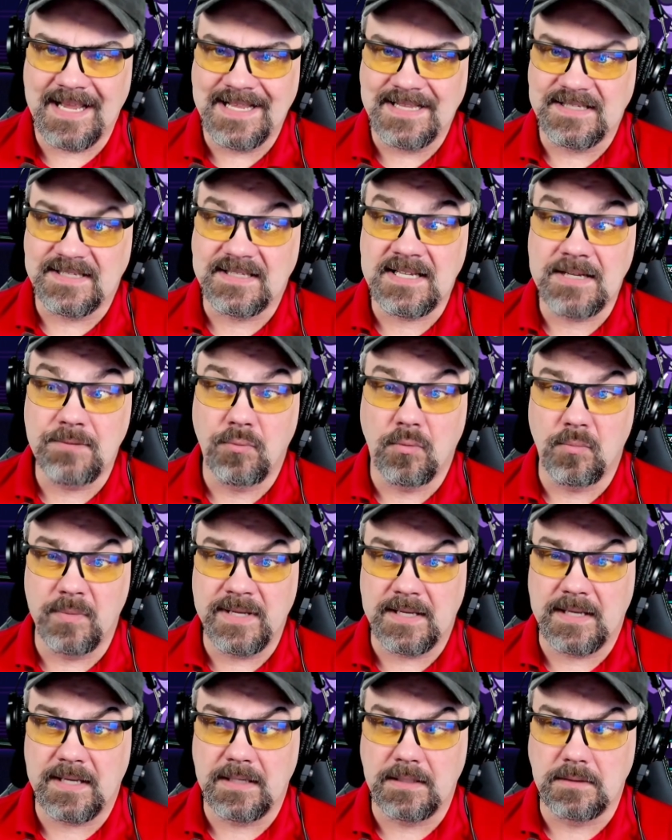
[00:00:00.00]
and see what
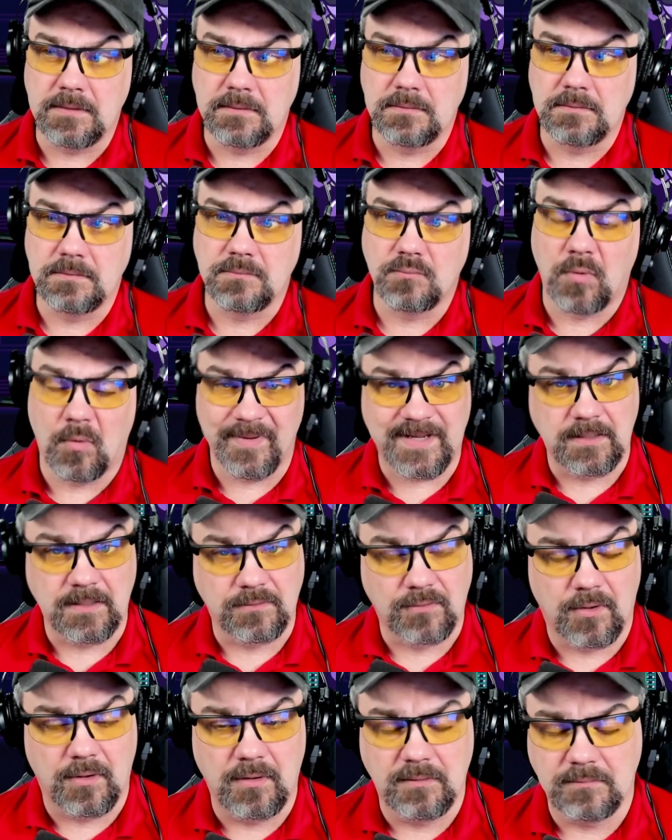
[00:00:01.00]
we can what we
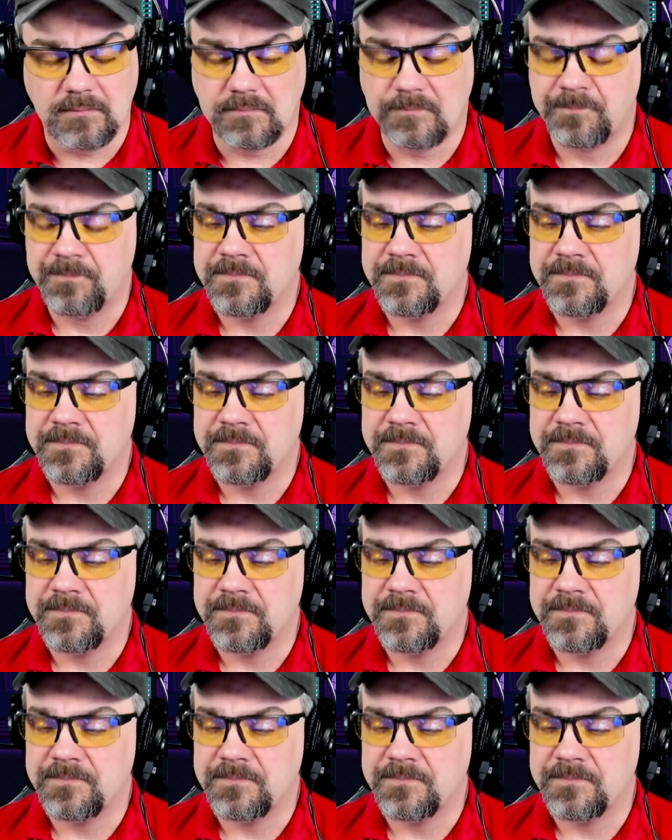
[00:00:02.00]
can learn.